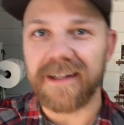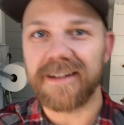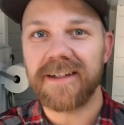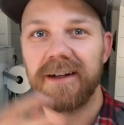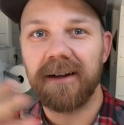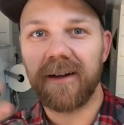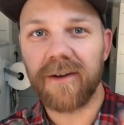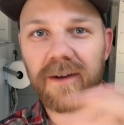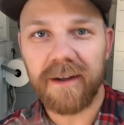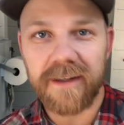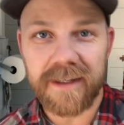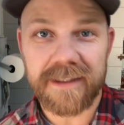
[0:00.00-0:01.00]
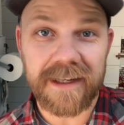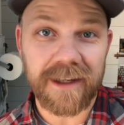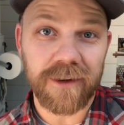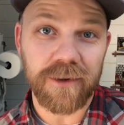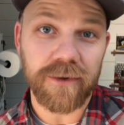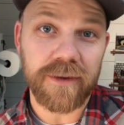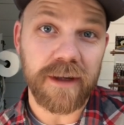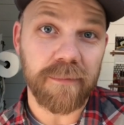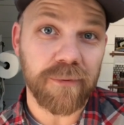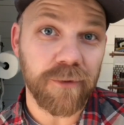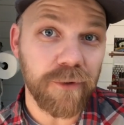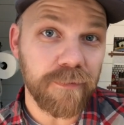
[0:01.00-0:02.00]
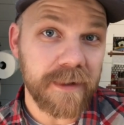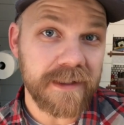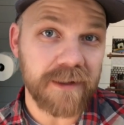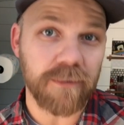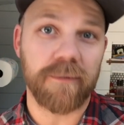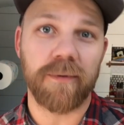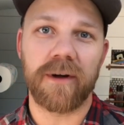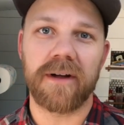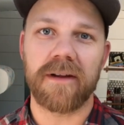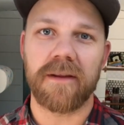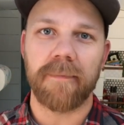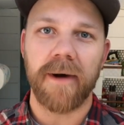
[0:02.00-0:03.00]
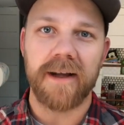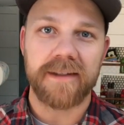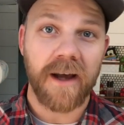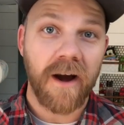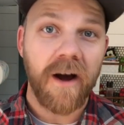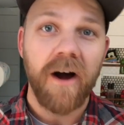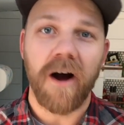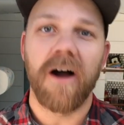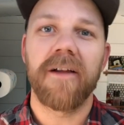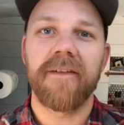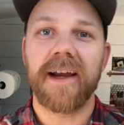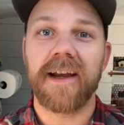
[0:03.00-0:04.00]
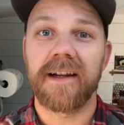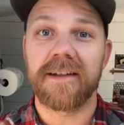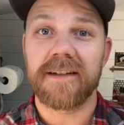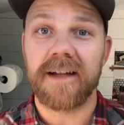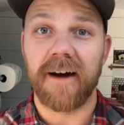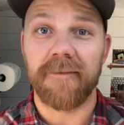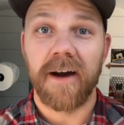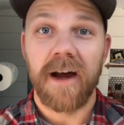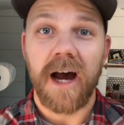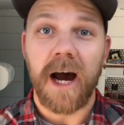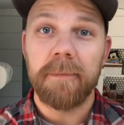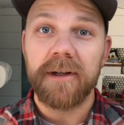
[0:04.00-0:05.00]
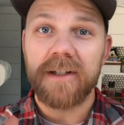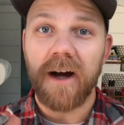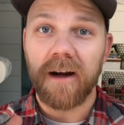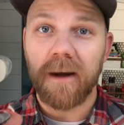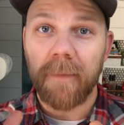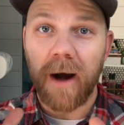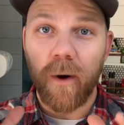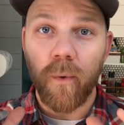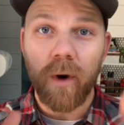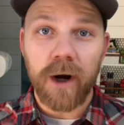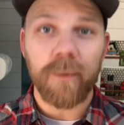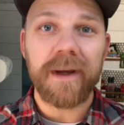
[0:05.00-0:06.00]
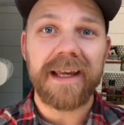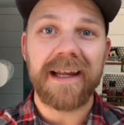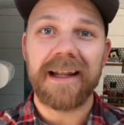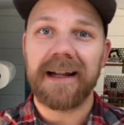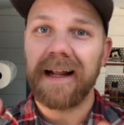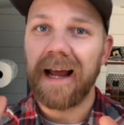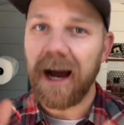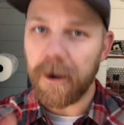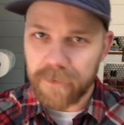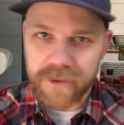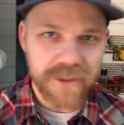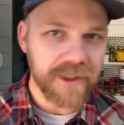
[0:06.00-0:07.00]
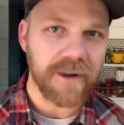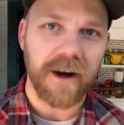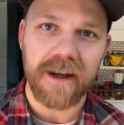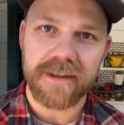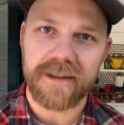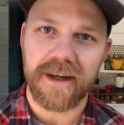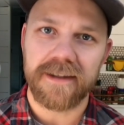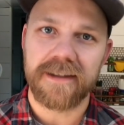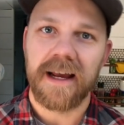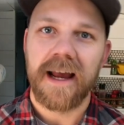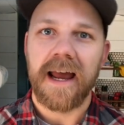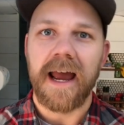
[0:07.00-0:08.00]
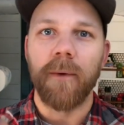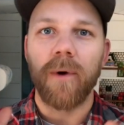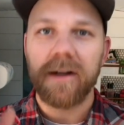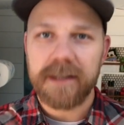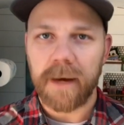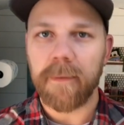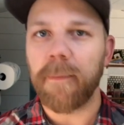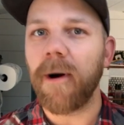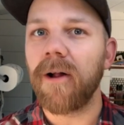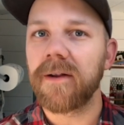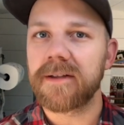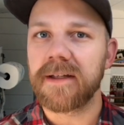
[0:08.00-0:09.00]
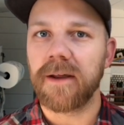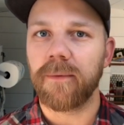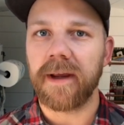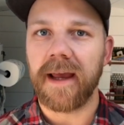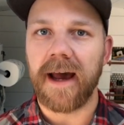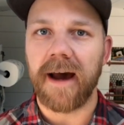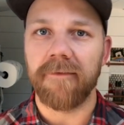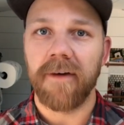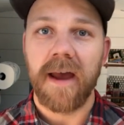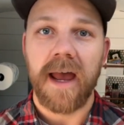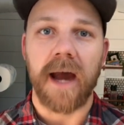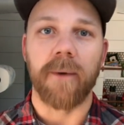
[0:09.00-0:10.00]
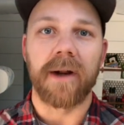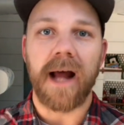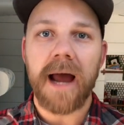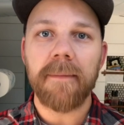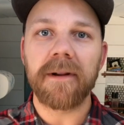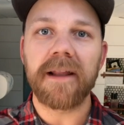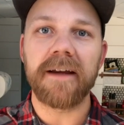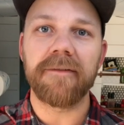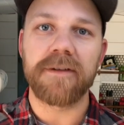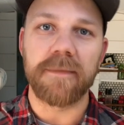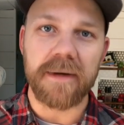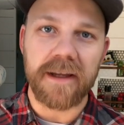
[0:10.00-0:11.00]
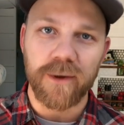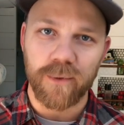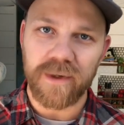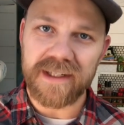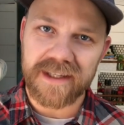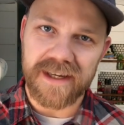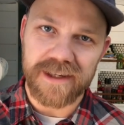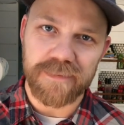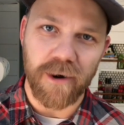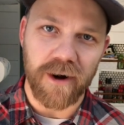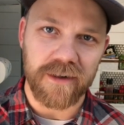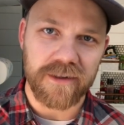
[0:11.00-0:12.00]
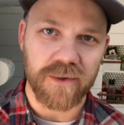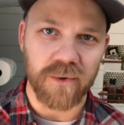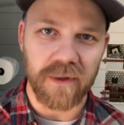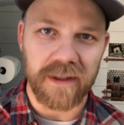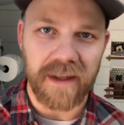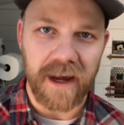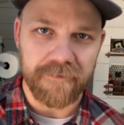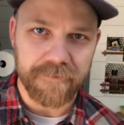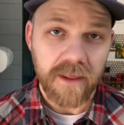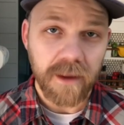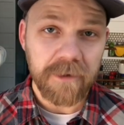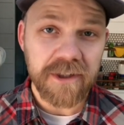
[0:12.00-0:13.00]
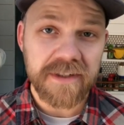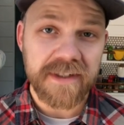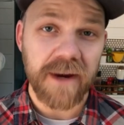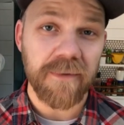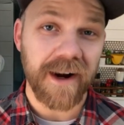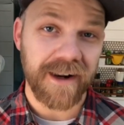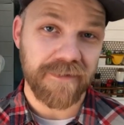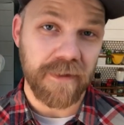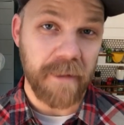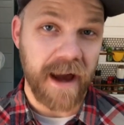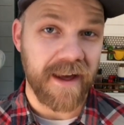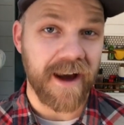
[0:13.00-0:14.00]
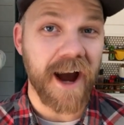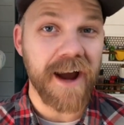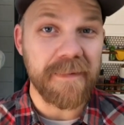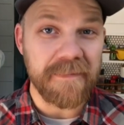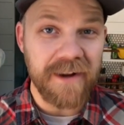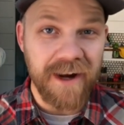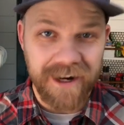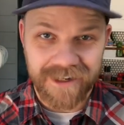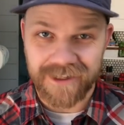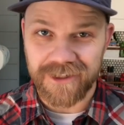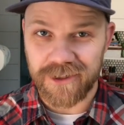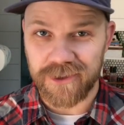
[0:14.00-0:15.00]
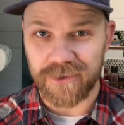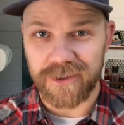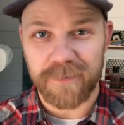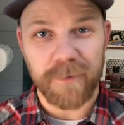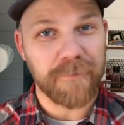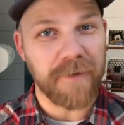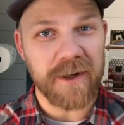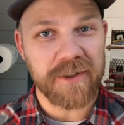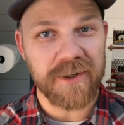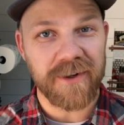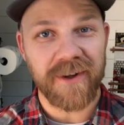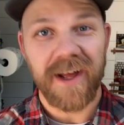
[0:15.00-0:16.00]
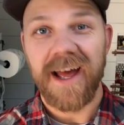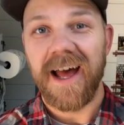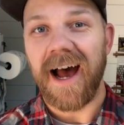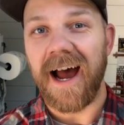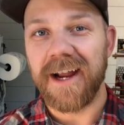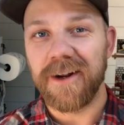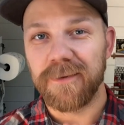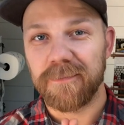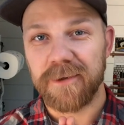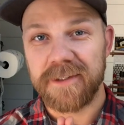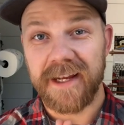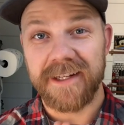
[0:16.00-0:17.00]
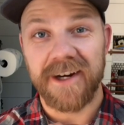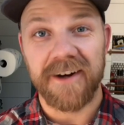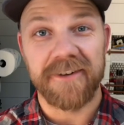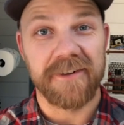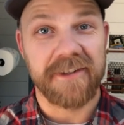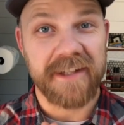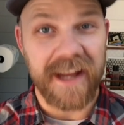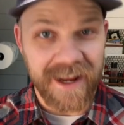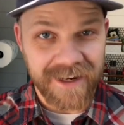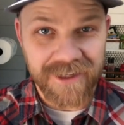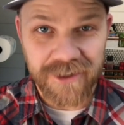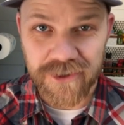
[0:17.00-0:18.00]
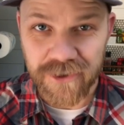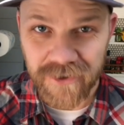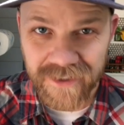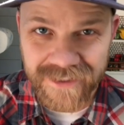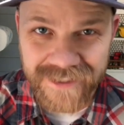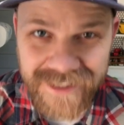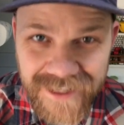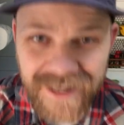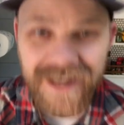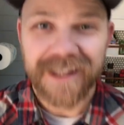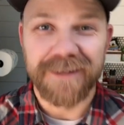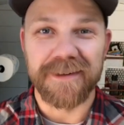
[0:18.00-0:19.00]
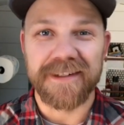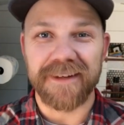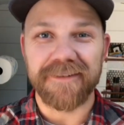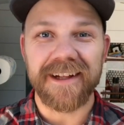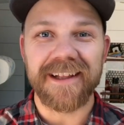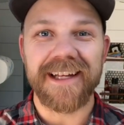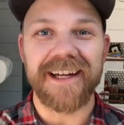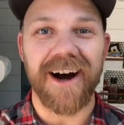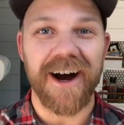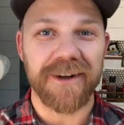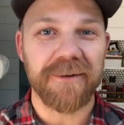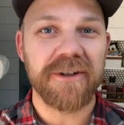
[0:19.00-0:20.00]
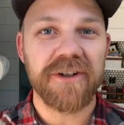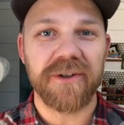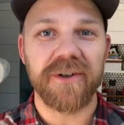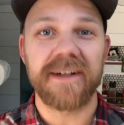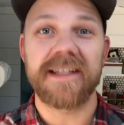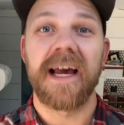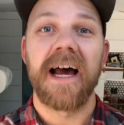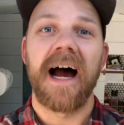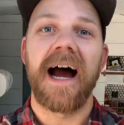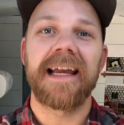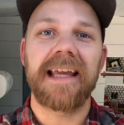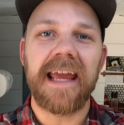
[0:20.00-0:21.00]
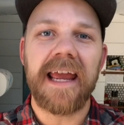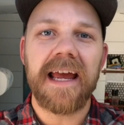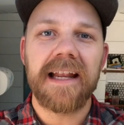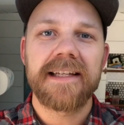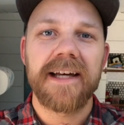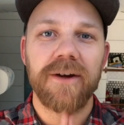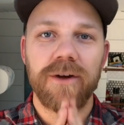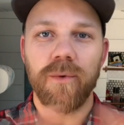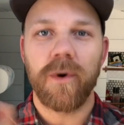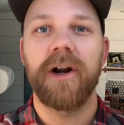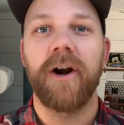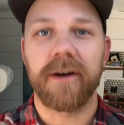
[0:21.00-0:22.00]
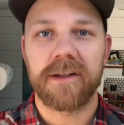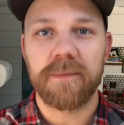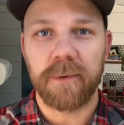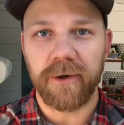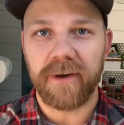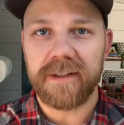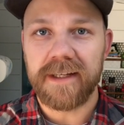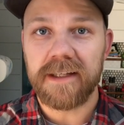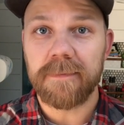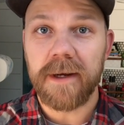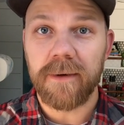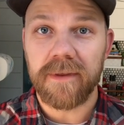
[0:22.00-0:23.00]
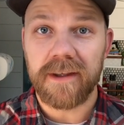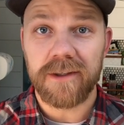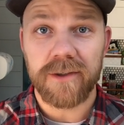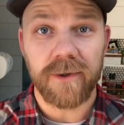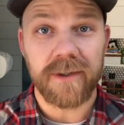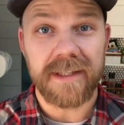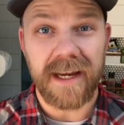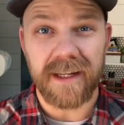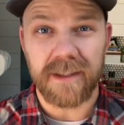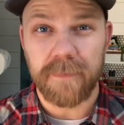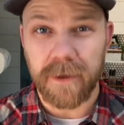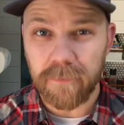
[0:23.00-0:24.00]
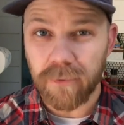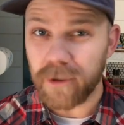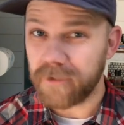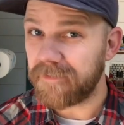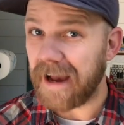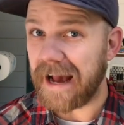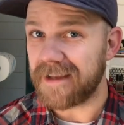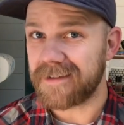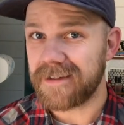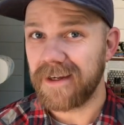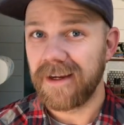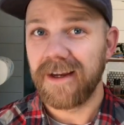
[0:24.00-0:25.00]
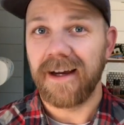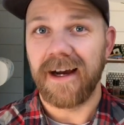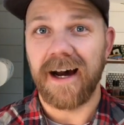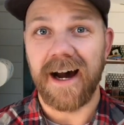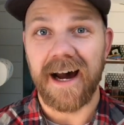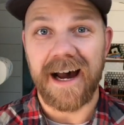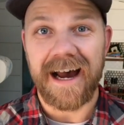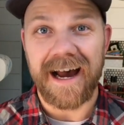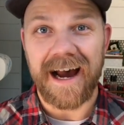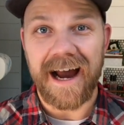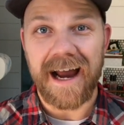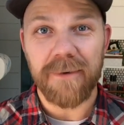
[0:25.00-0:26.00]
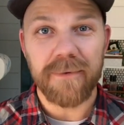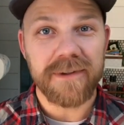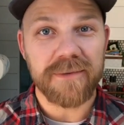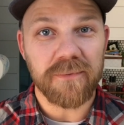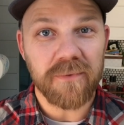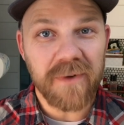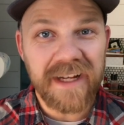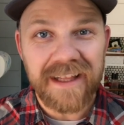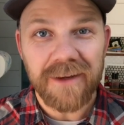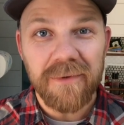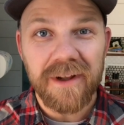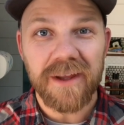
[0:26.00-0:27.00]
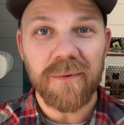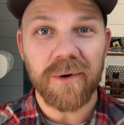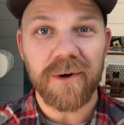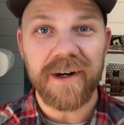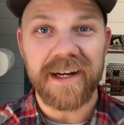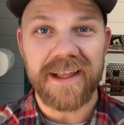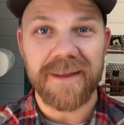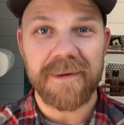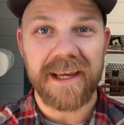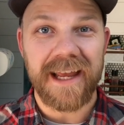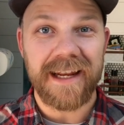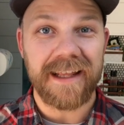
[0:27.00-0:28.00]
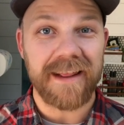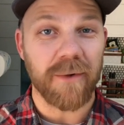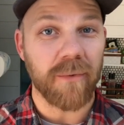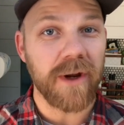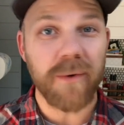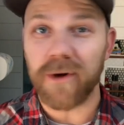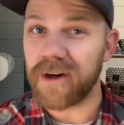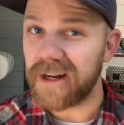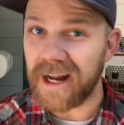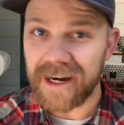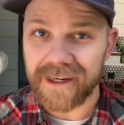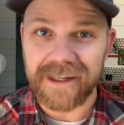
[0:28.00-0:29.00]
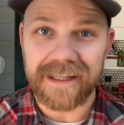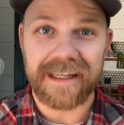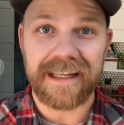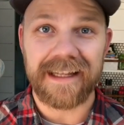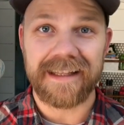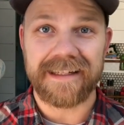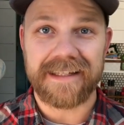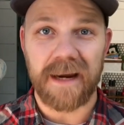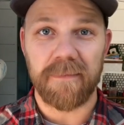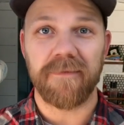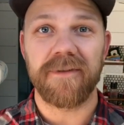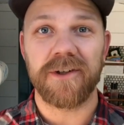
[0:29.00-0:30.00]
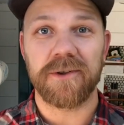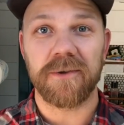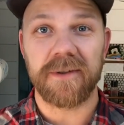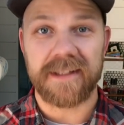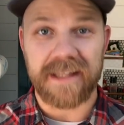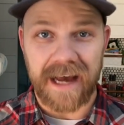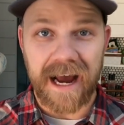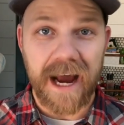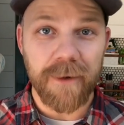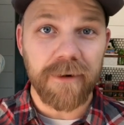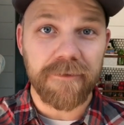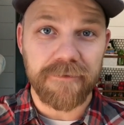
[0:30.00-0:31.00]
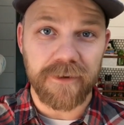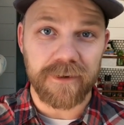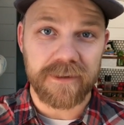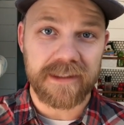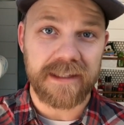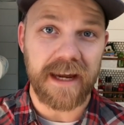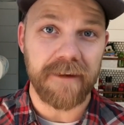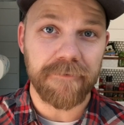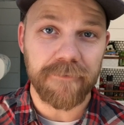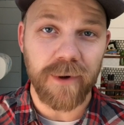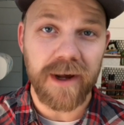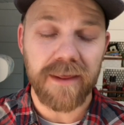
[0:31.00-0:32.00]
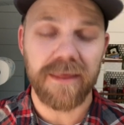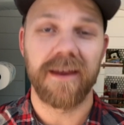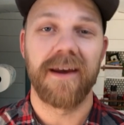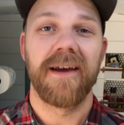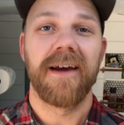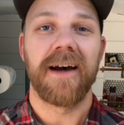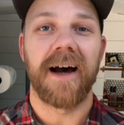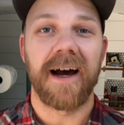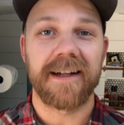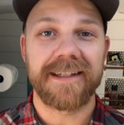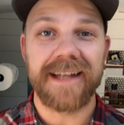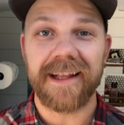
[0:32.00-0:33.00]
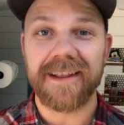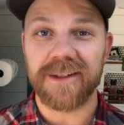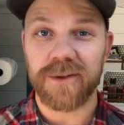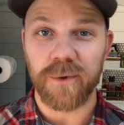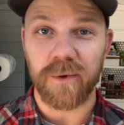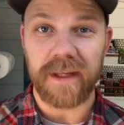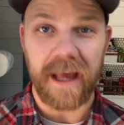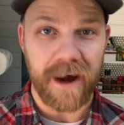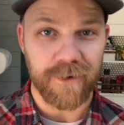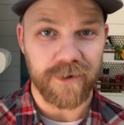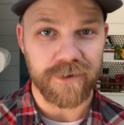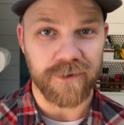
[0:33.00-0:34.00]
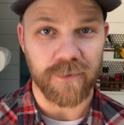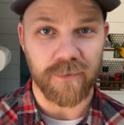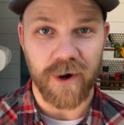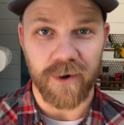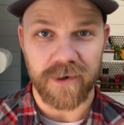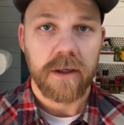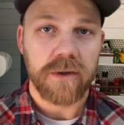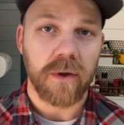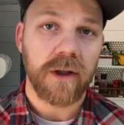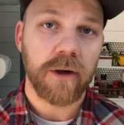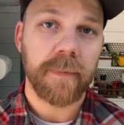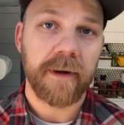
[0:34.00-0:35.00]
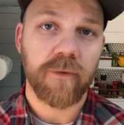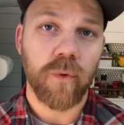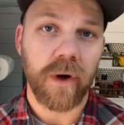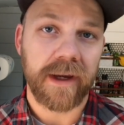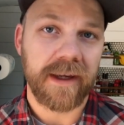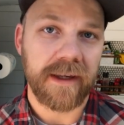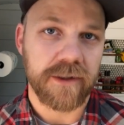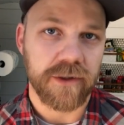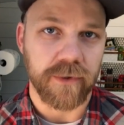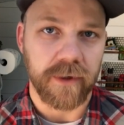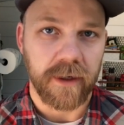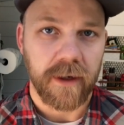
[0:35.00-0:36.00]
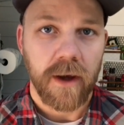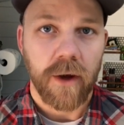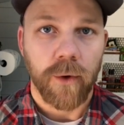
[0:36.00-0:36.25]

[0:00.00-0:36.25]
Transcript: Does it include the improvements that we've put into the bus? All of that kind of stuff. I'm gonna talk about where we get it, how much it costs us, and what type of policy that we have, and what I believe to be the riskiest part of Skoolie life. Let me just say right off the bat, I am not an insurance professional. I don't pretend to understand insurance, specifically auto insurance. I can tell you what our experience has been with insurance, and it's been pretty vast. I was really, really worried in the beginning that we were not gonna get the type of insurance that I would feel safe with to take this Skoolie out onto the road. So a little bit of quick history.